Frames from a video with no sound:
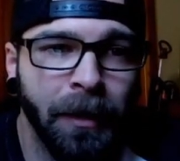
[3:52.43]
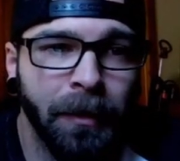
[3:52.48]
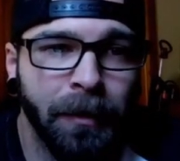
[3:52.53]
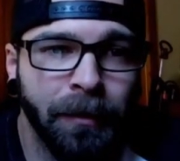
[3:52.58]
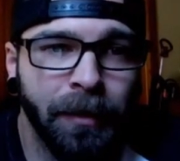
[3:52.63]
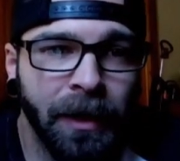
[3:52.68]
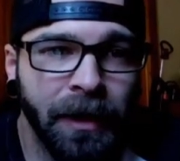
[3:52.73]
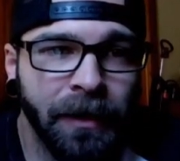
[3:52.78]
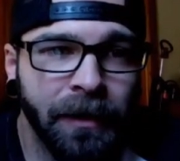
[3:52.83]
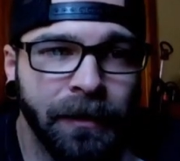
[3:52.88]

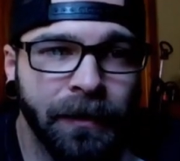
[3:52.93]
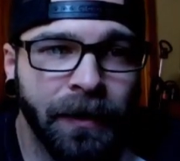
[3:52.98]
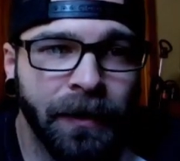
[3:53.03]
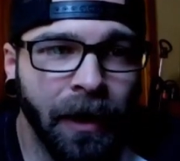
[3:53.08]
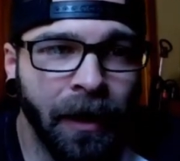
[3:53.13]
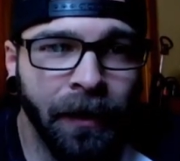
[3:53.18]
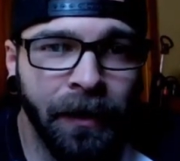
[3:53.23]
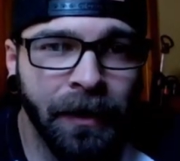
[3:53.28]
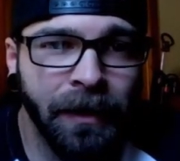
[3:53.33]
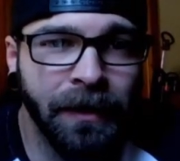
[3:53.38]
But
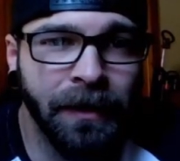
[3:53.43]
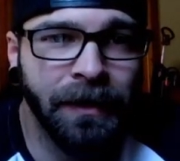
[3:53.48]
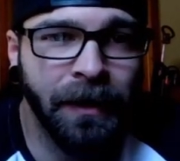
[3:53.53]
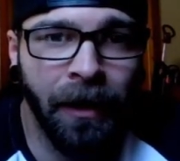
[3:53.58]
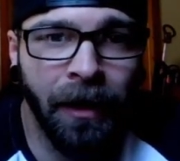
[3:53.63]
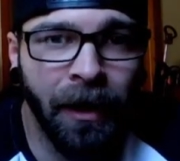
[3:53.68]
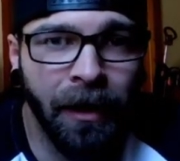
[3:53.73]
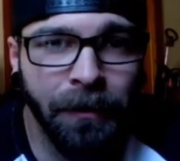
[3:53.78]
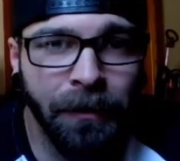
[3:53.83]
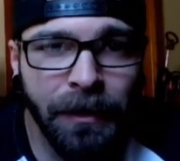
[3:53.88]
for others,
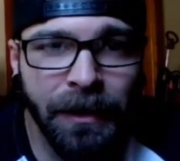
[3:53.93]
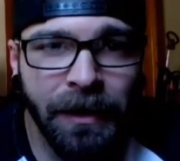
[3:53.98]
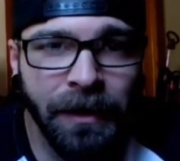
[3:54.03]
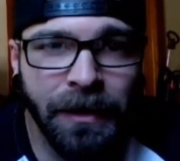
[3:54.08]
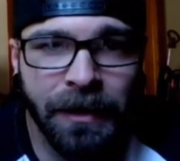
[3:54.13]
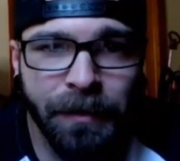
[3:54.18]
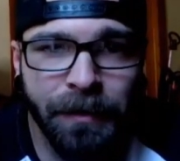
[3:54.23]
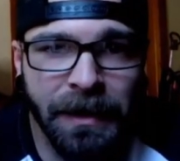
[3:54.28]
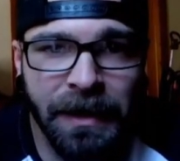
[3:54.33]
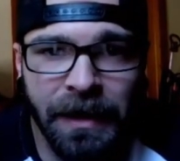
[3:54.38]
a hobby could
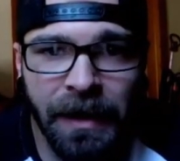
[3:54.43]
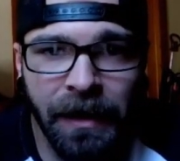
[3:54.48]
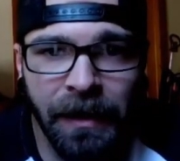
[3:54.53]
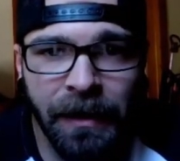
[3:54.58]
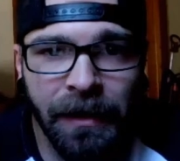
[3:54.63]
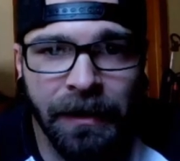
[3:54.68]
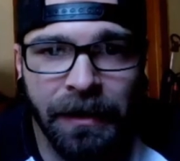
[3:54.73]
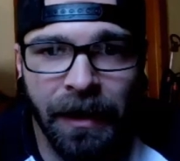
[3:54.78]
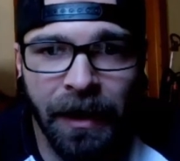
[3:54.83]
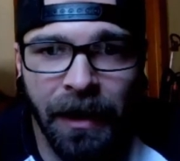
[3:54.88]
just be
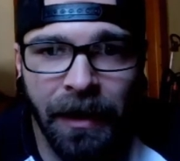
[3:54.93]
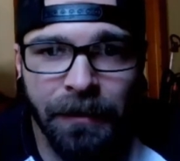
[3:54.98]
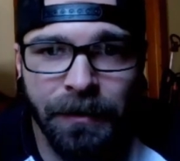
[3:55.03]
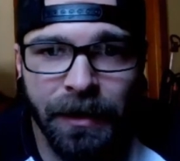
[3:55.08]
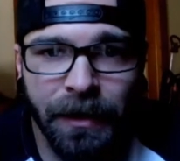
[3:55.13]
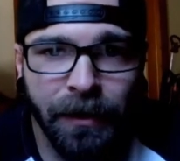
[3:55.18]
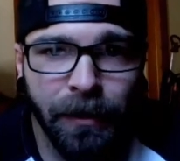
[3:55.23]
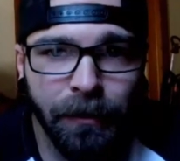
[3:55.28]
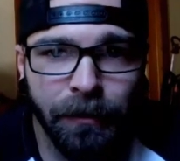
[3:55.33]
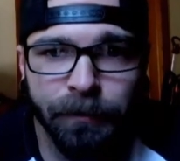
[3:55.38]
taking time
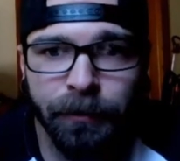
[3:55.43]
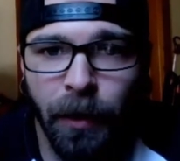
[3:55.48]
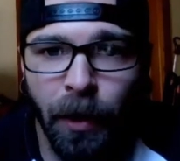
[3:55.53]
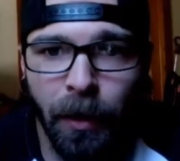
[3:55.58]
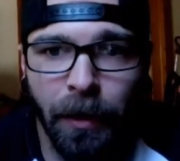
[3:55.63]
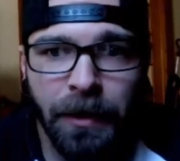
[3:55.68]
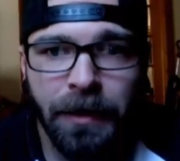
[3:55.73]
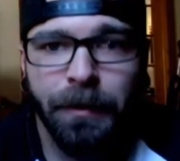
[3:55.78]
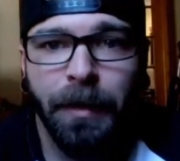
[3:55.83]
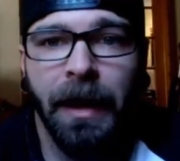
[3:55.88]
to go
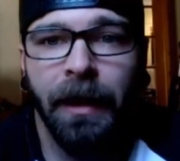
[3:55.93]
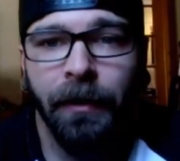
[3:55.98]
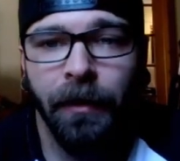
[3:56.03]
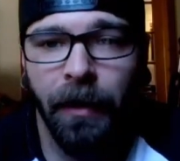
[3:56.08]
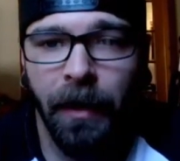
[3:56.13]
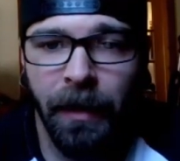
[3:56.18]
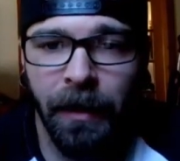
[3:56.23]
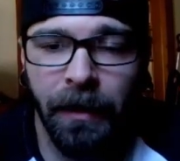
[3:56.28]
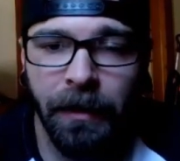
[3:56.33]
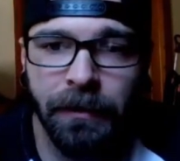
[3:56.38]
horseback
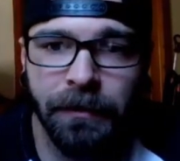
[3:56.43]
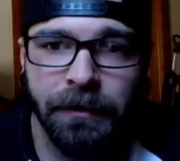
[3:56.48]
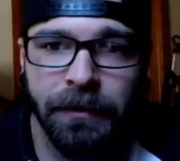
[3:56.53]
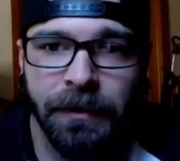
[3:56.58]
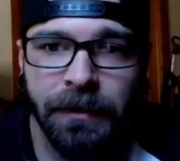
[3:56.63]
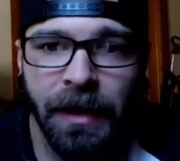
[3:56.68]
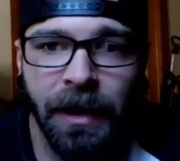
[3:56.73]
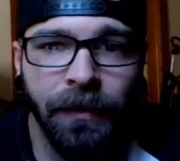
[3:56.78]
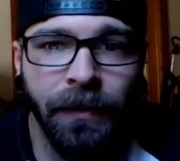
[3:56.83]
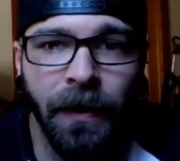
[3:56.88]
riding,
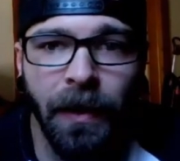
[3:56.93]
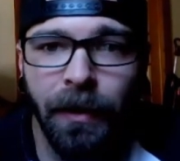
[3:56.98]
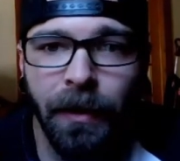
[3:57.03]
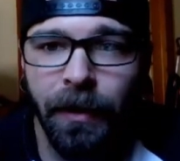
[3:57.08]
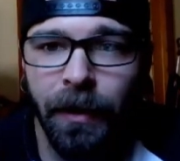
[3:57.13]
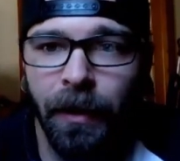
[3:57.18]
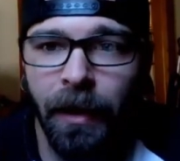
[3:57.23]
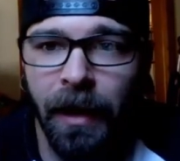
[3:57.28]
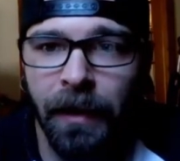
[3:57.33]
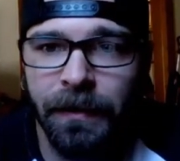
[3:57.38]
take
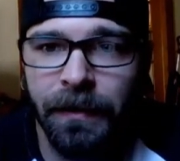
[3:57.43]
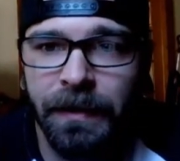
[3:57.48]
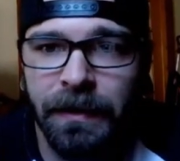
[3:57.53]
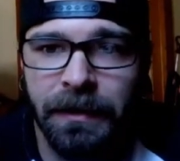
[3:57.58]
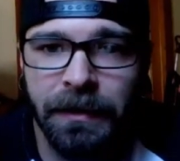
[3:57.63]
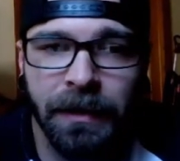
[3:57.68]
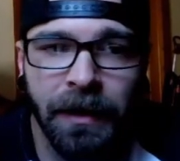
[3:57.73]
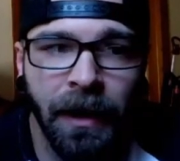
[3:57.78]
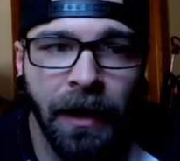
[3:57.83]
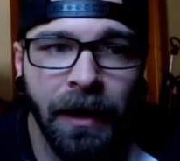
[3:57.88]

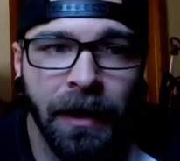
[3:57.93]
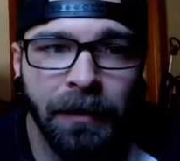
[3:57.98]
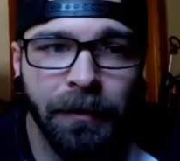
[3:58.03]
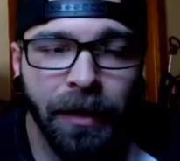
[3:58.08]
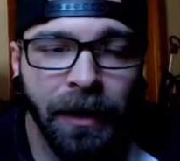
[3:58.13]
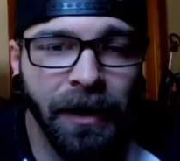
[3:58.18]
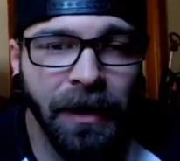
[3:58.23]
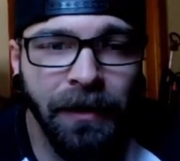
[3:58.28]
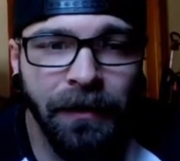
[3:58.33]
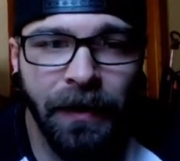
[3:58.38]
photographs,
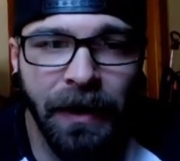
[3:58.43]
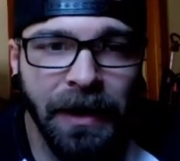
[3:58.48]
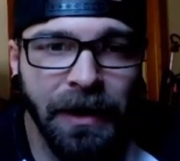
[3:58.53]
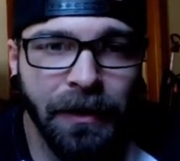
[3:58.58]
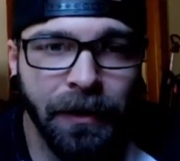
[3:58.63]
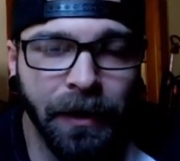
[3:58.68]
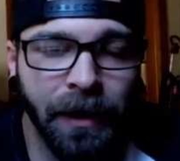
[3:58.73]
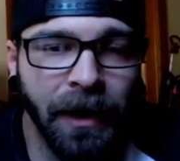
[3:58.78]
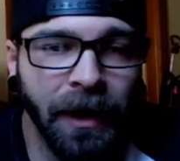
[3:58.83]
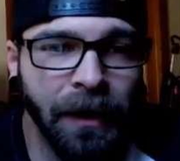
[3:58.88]
playing
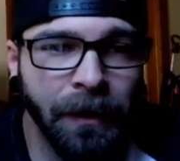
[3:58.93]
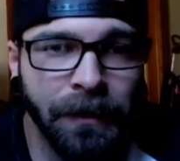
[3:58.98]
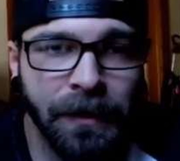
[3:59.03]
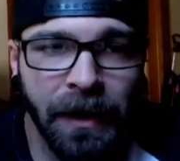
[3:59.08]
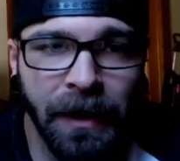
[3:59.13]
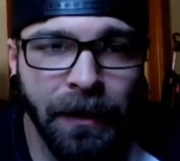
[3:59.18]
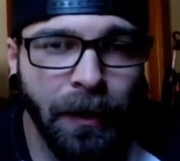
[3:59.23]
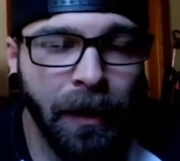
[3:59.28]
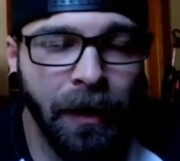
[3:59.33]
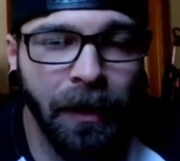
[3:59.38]
video games.
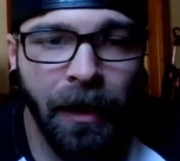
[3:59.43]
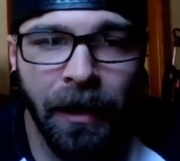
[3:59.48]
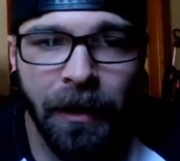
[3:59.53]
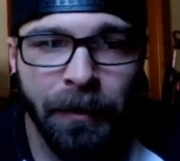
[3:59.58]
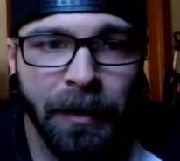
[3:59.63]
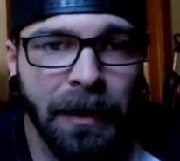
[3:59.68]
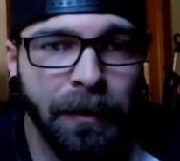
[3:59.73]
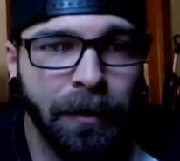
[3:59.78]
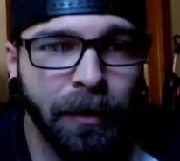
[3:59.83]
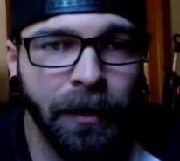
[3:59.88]
I know a lot of people